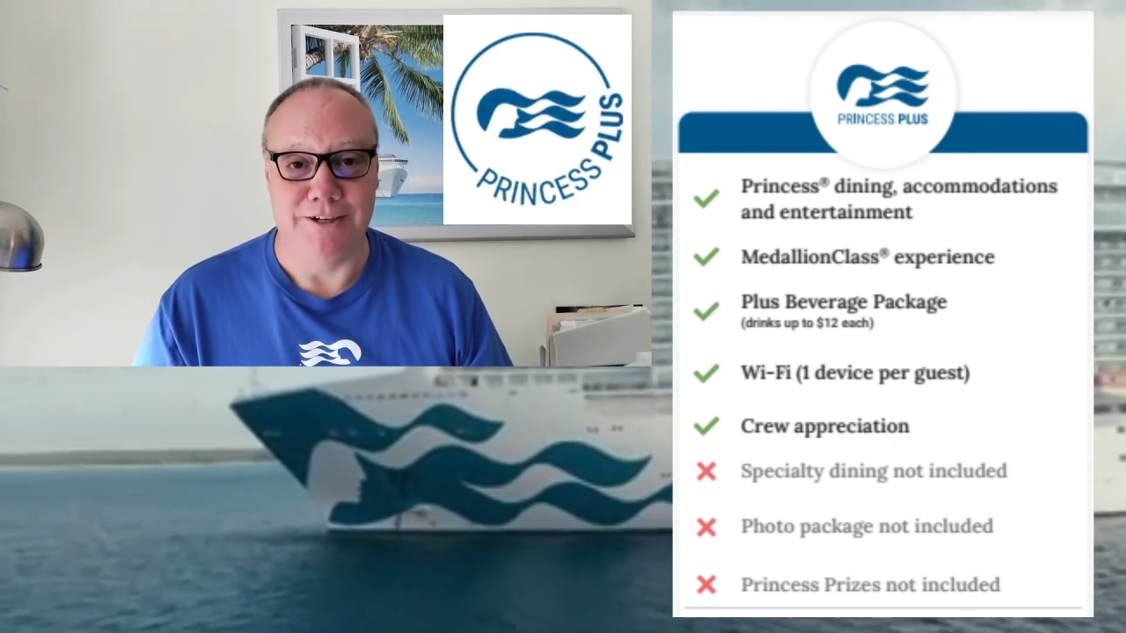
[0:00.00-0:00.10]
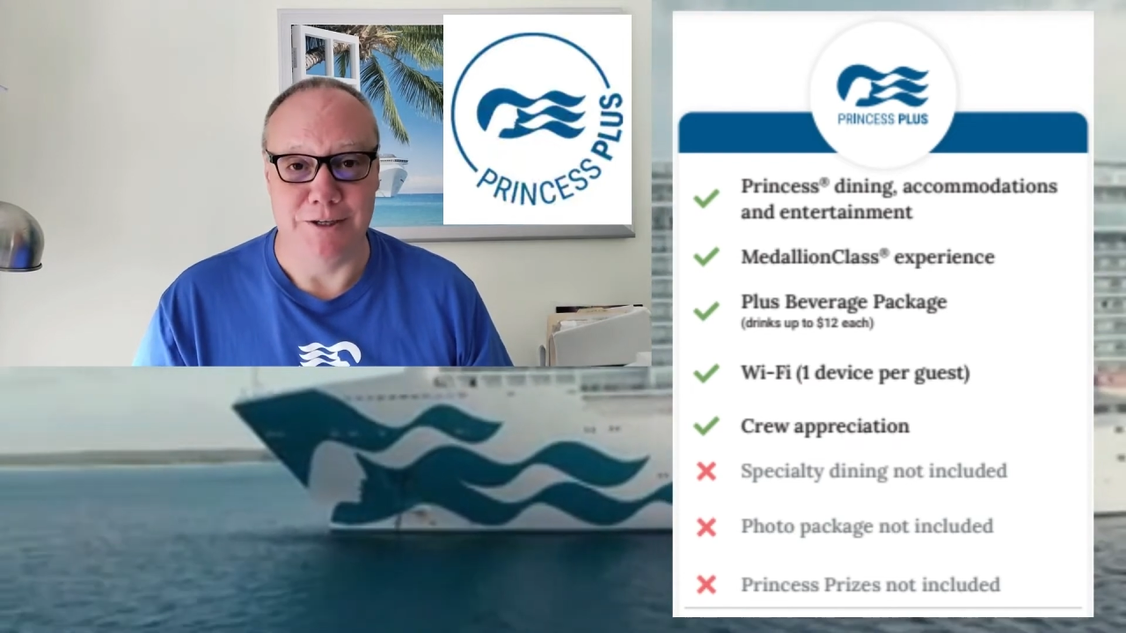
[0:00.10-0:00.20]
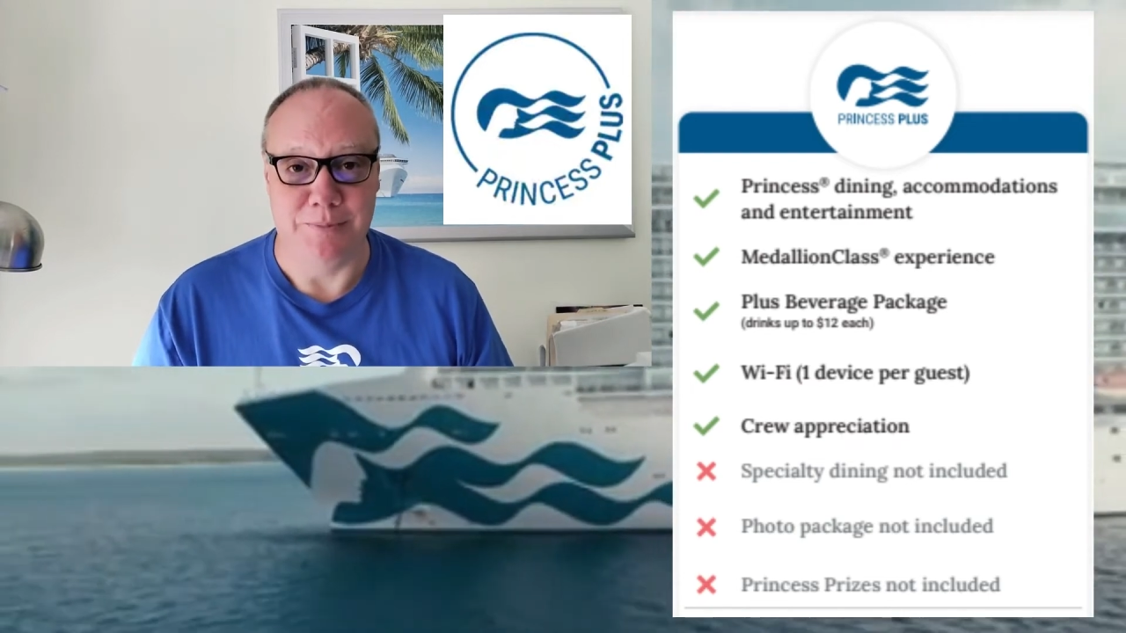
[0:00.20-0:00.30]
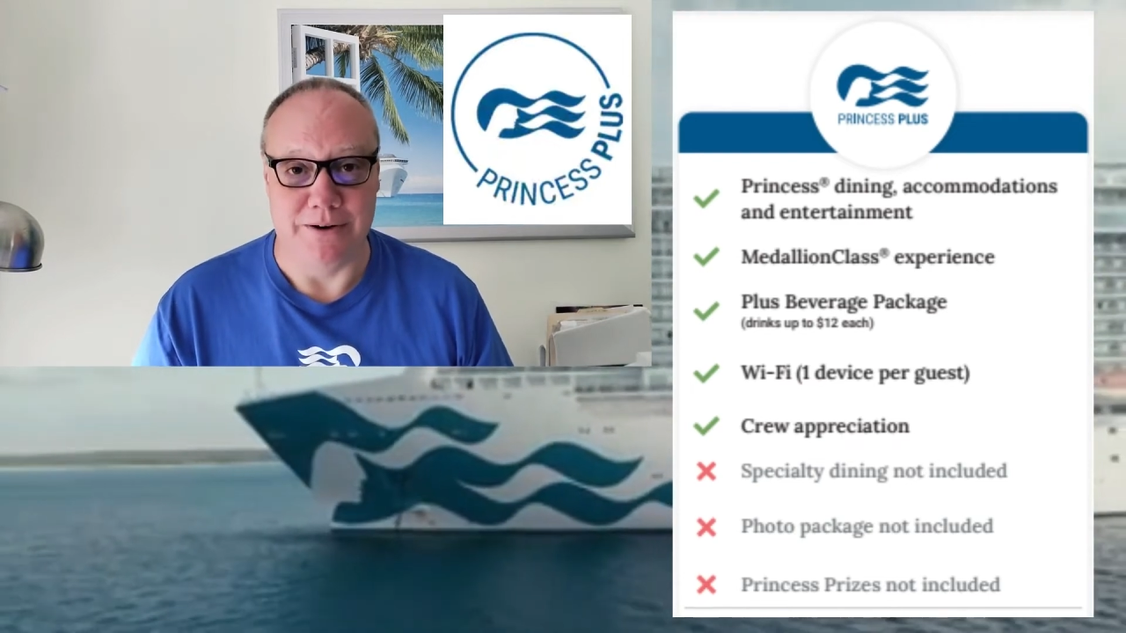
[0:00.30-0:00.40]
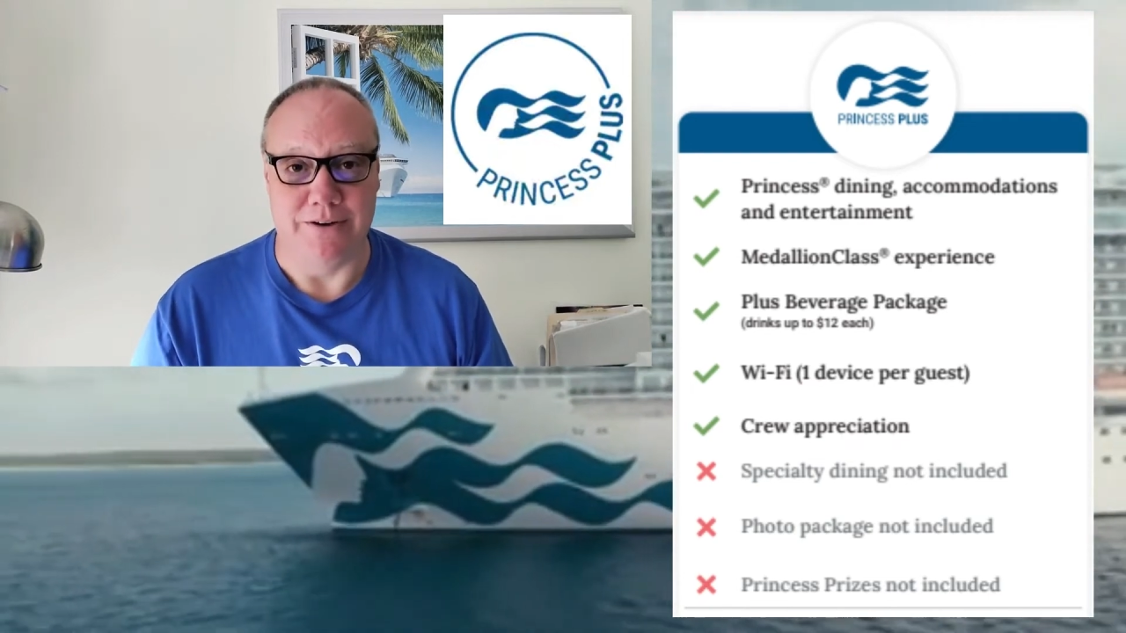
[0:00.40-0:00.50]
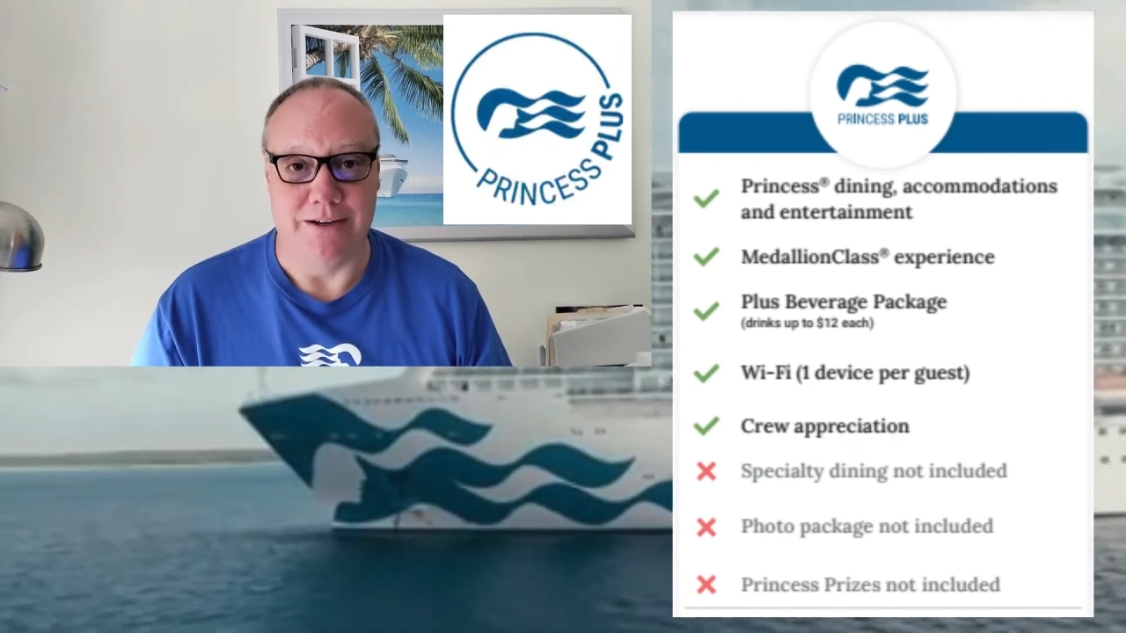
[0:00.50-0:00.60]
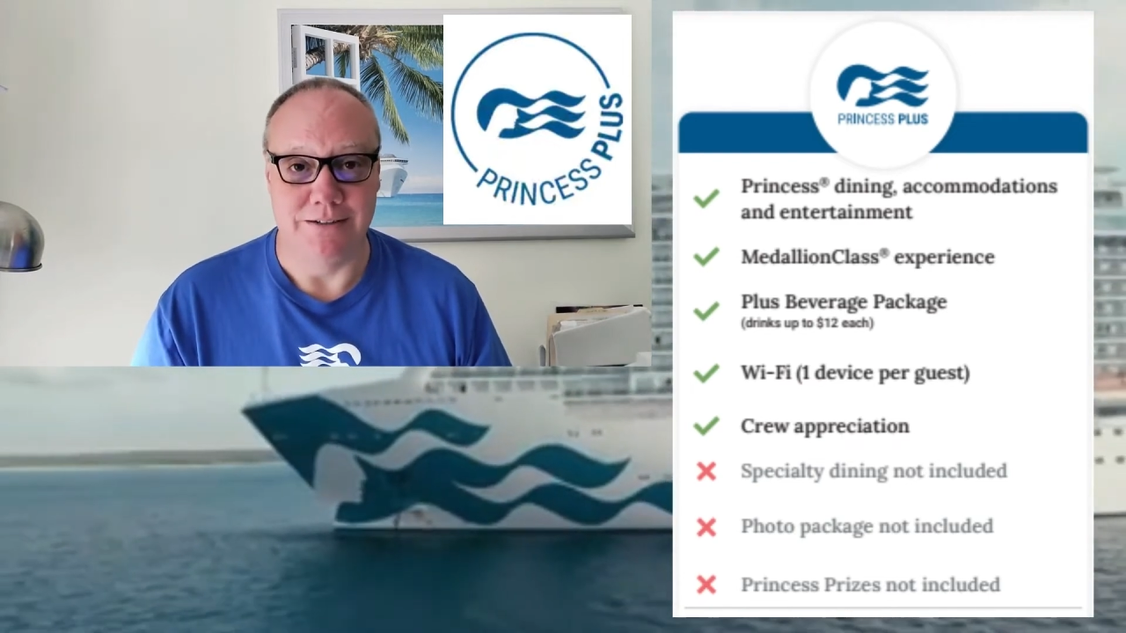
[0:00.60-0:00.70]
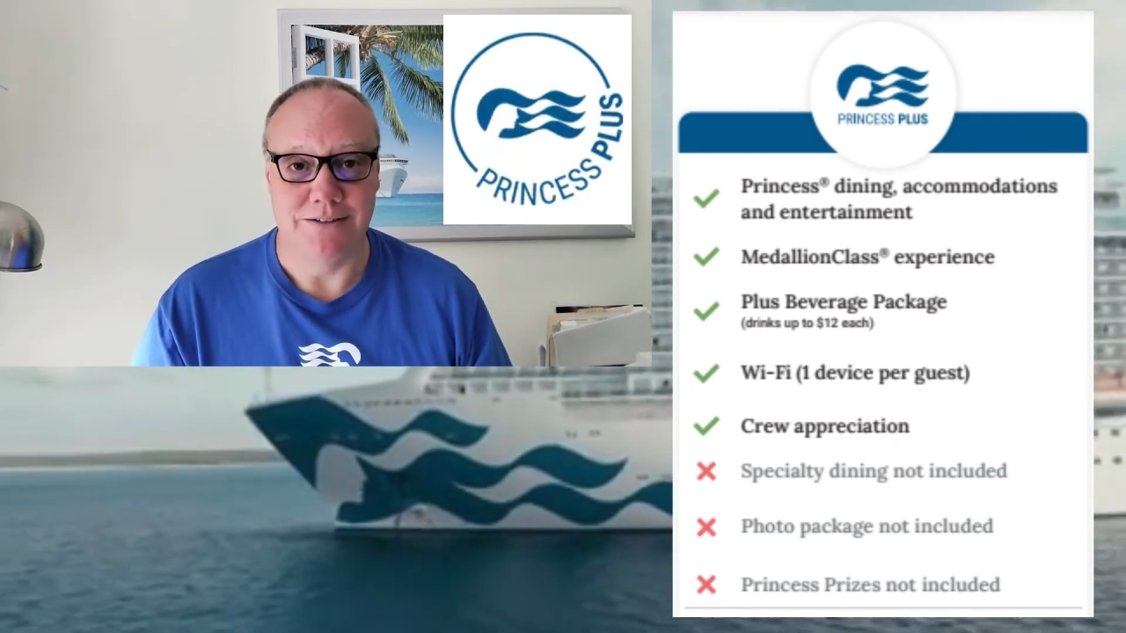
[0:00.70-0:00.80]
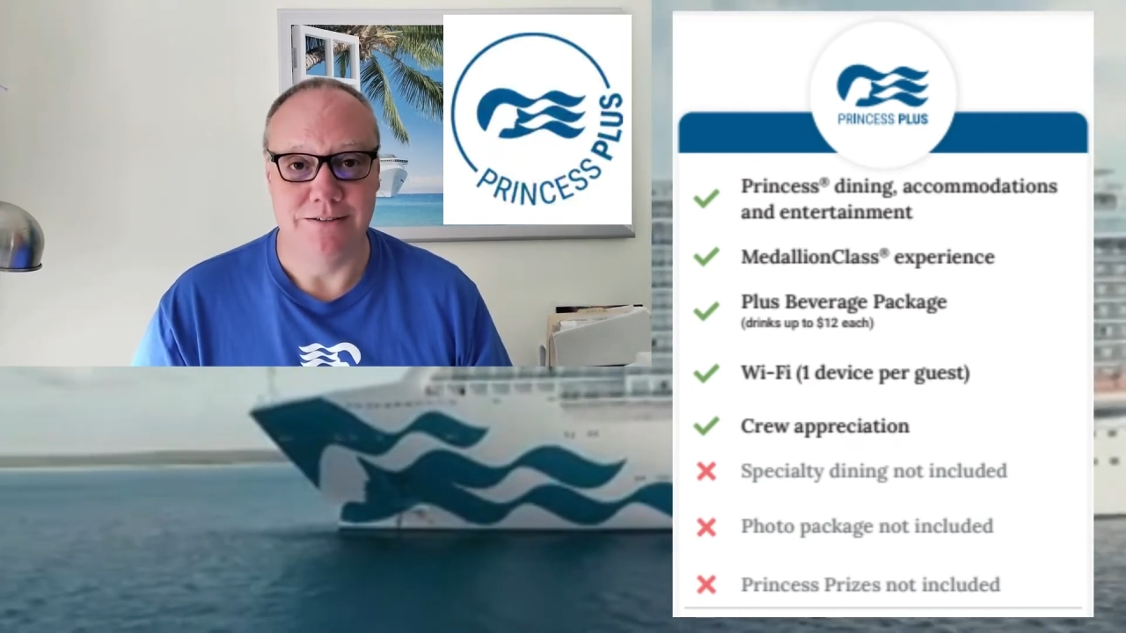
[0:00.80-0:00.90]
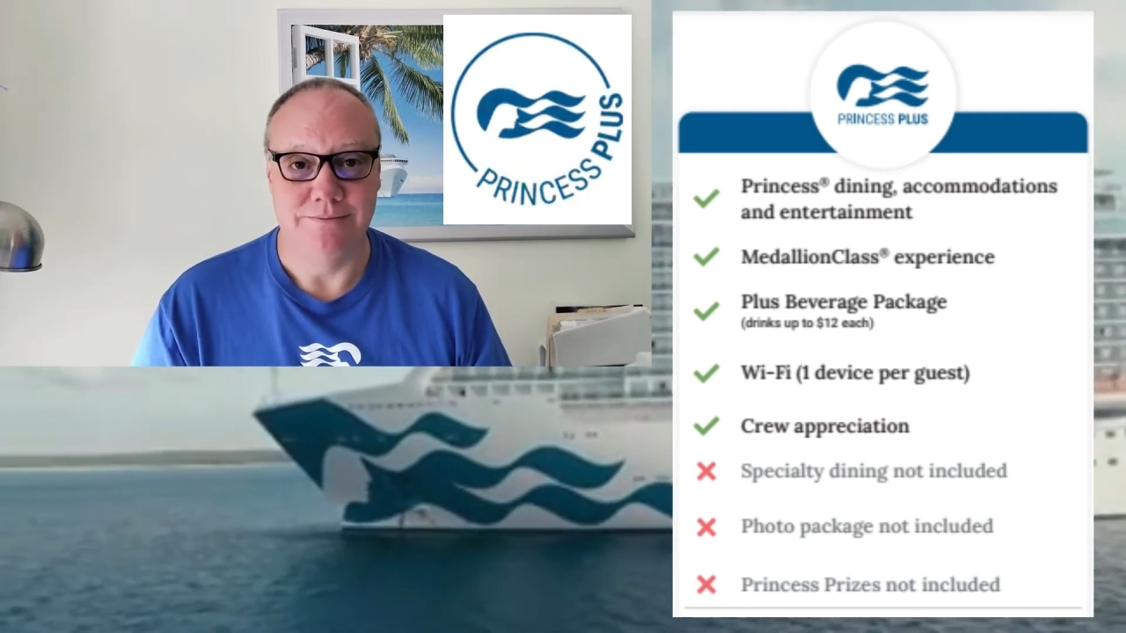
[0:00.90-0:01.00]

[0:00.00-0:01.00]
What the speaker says: experience.